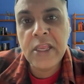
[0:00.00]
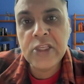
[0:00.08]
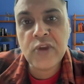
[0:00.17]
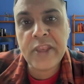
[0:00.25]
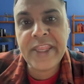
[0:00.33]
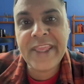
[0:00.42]

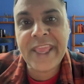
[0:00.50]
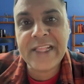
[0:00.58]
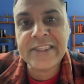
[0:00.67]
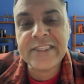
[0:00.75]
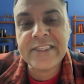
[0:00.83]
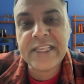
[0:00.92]
So any
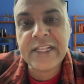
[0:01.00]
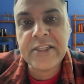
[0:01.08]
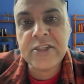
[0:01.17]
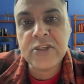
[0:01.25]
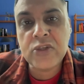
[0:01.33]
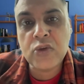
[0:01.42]
cancer cell
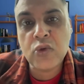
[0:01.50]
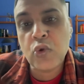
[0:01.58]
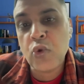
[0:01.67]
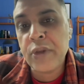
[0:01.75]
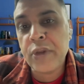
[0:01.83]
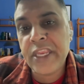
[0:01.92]
to
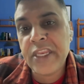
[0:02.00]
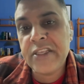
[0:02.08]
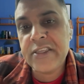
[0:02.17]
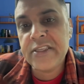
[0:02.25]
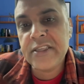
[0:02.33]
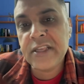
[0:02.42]
grow
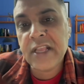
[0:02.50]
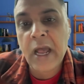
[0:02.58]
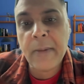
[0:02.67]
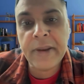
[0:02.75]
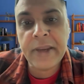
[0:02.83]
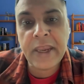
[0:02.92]
needs
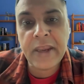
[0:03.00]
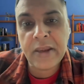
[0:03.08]
carbon